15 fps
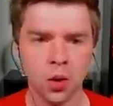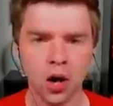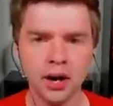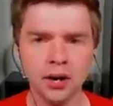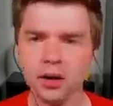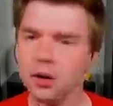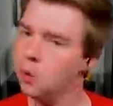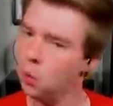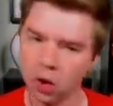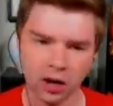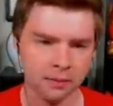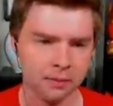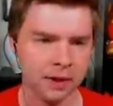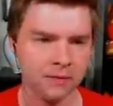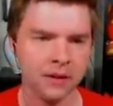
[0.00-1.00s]
One,
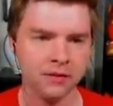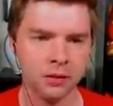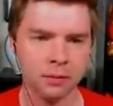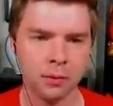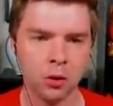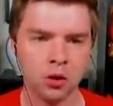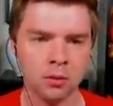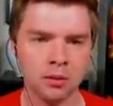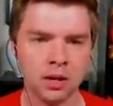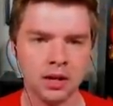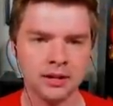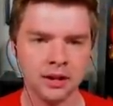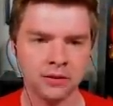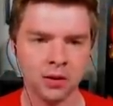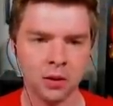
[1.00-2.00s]
one of my favorite
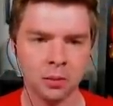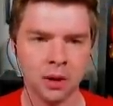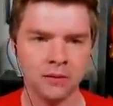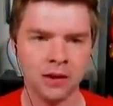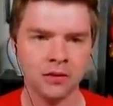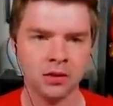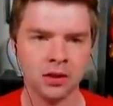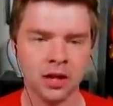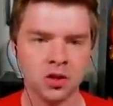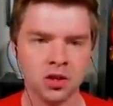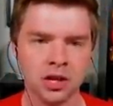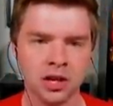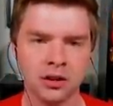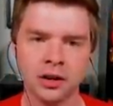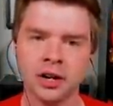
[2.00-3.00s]
Pokemon, definitely my favorite
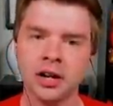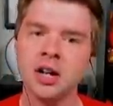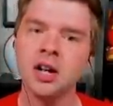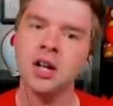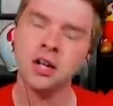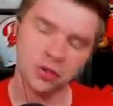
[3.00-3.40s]
legendary.